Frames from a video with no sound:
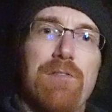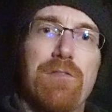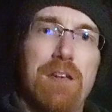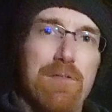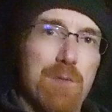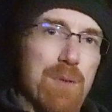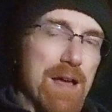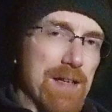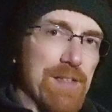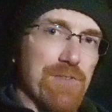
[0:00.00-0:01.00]
favorite
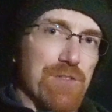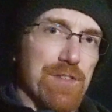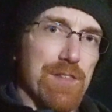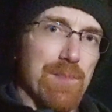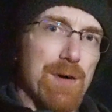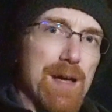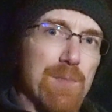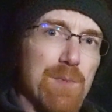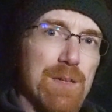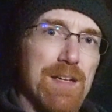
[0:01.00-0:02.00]
passages in the
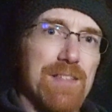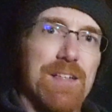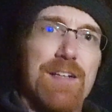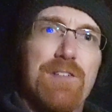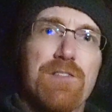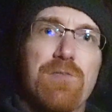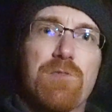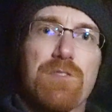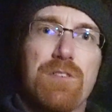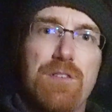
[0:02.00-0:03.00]
Bible because it
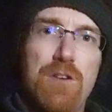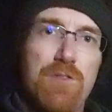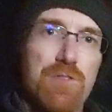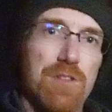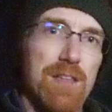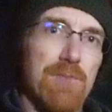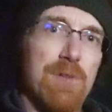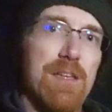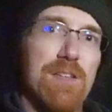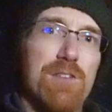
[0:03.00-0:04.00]
underscores the notion that
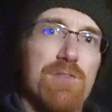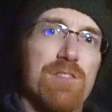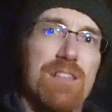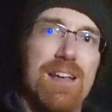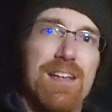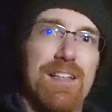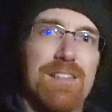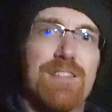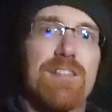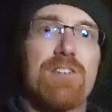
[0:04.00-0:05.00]
we can use
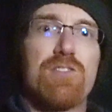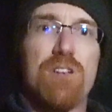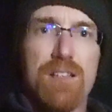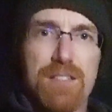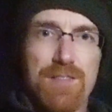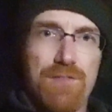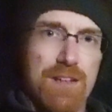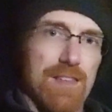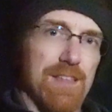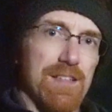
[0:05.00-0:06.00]
science to
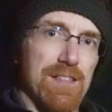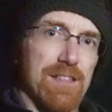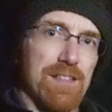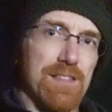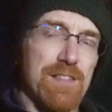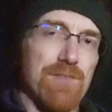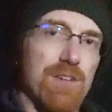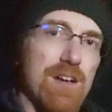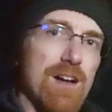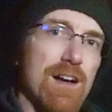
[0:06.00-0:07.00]
justify the existence
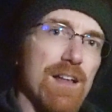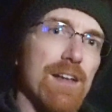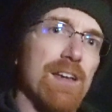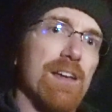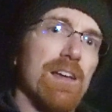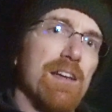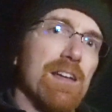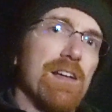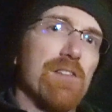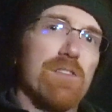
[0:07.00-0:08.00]
of God.
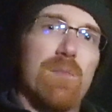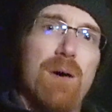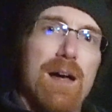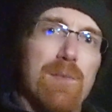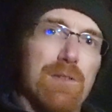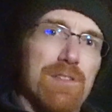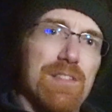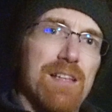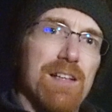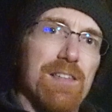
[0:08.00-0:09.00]
Here, the Bible
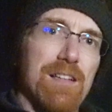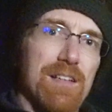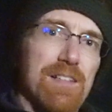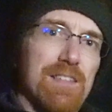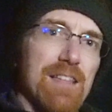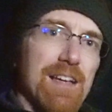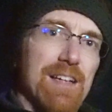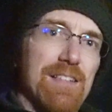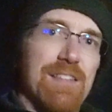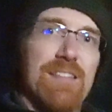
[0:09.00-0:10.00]
is telling us
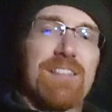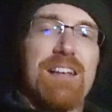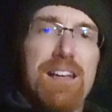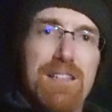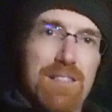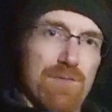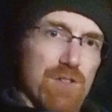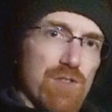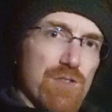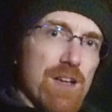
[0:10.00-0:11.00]
that the science of
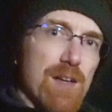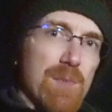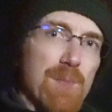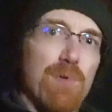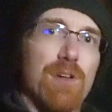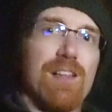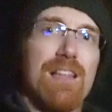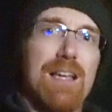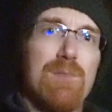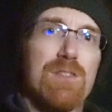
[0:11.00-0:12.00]
astronomy
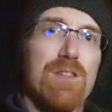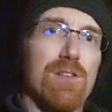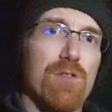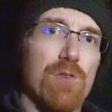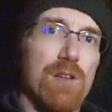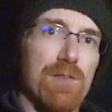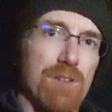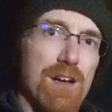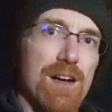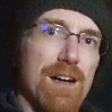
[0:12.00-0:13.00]
proclaims the glory
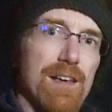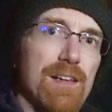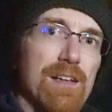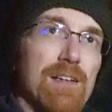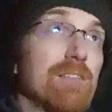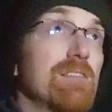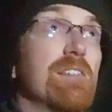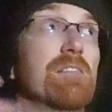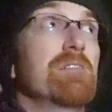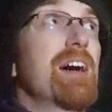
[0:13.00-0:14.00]
of God.
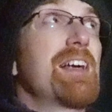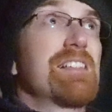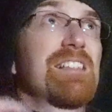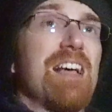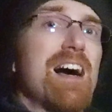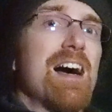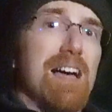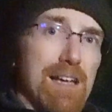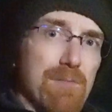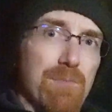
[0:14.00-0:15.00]
The night
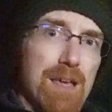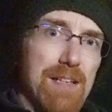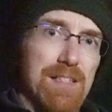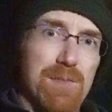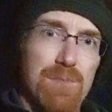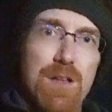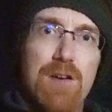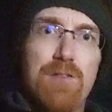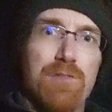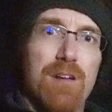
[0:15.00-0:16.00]
sky makes him
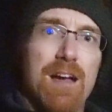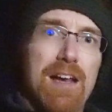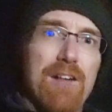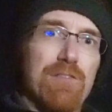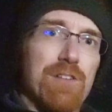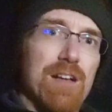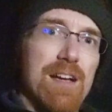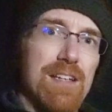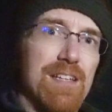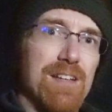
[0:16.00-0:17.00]
known night after
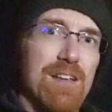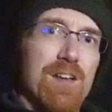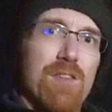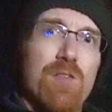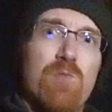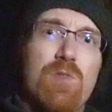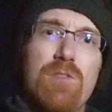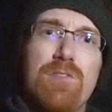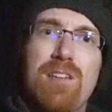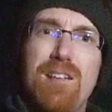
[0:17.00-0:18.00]
night, yet the
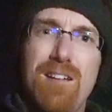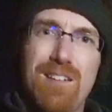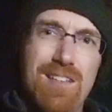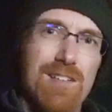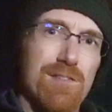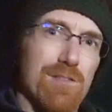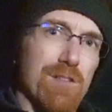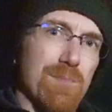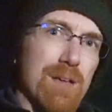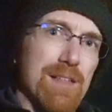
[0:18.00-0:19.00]
world cannot hear
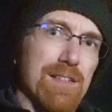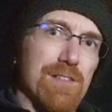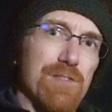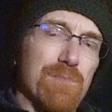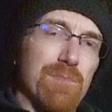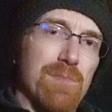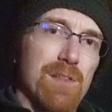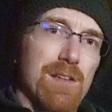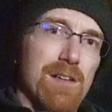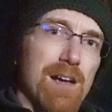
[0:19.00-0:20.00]
their message.
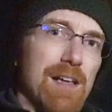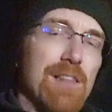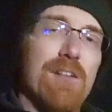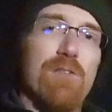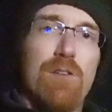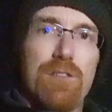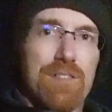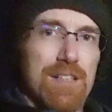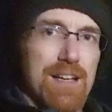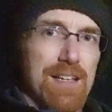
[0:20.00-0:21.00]
I love all
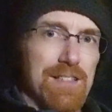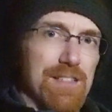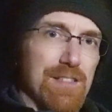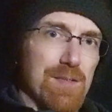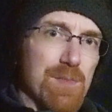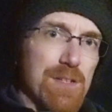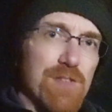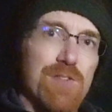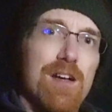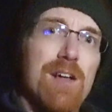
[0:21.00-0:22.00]
the sciences, but
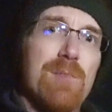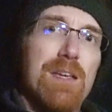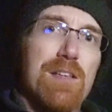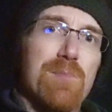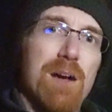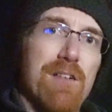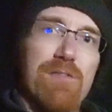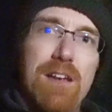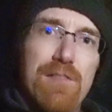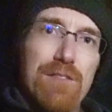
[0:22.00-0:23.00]
astronomy is my
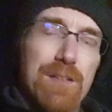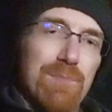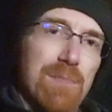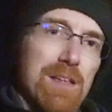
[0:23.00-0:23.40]
favorite.